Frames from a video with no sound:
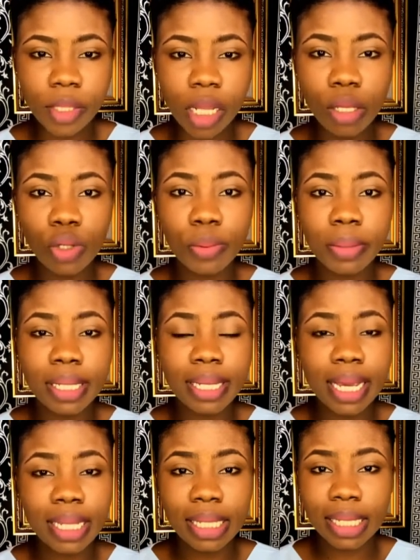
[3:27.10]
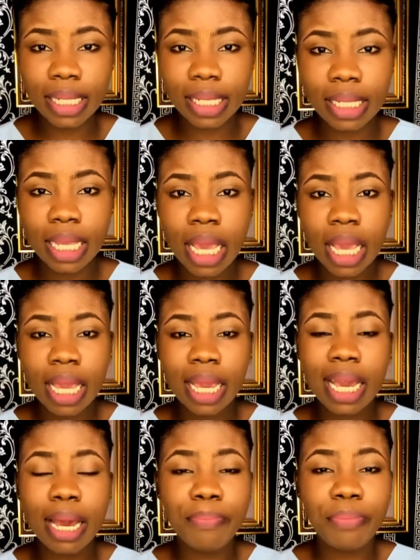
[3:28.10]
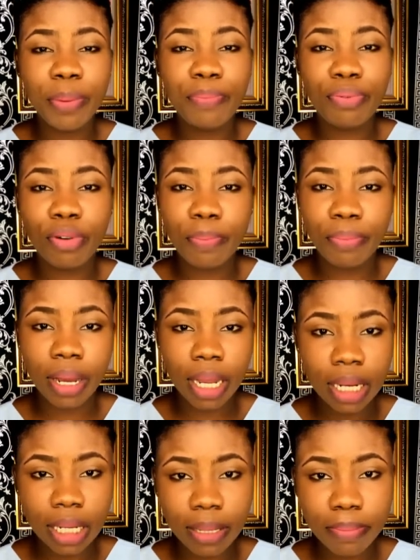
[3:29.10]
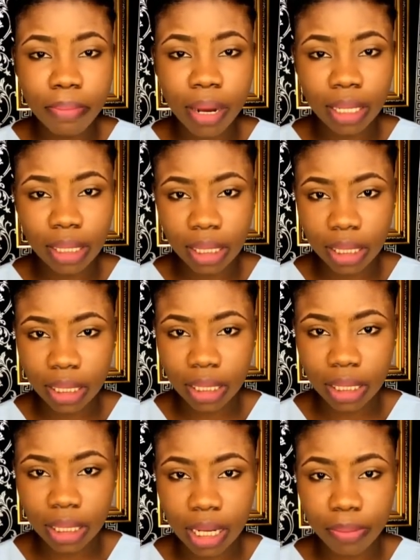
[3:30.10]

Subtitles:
stomatitis can be properly managed.